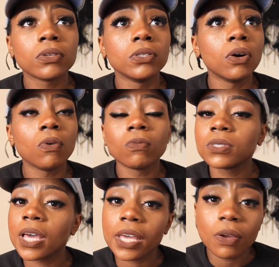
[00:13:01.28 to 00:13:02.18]
you know,
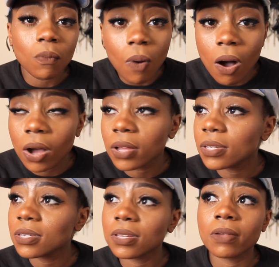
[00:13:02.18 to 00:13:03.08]
taking
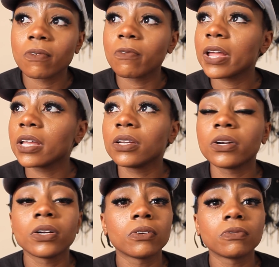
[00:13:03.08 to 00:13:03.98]
walks,
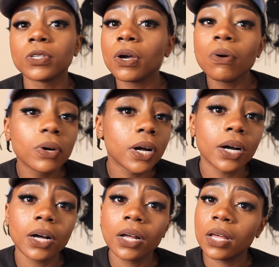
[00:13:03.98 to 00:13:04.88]
regular
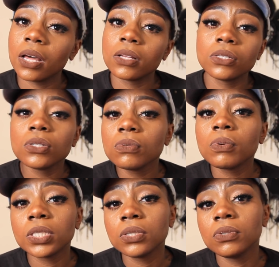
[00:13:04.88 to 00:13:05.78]
yoga, do
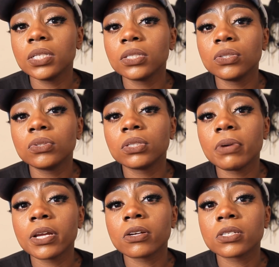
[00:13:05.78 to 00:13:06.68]
what you need to do to
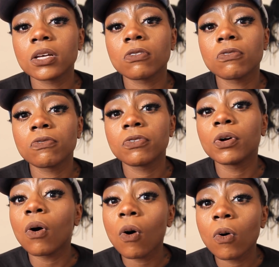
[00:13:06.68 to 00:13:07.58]
make yourself
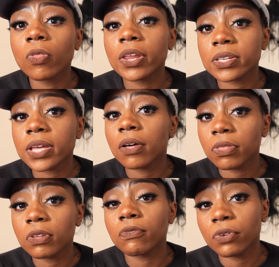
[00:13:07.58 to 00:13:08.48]
feel whole, that is
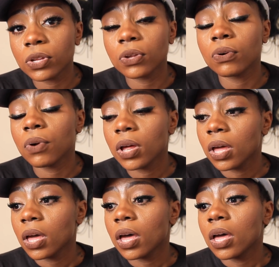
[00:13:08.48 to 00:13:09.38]
healthy for you,
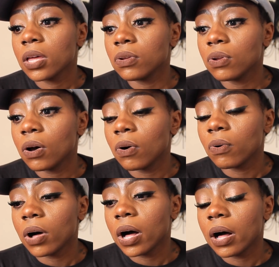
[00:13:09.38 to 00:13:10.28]
you know,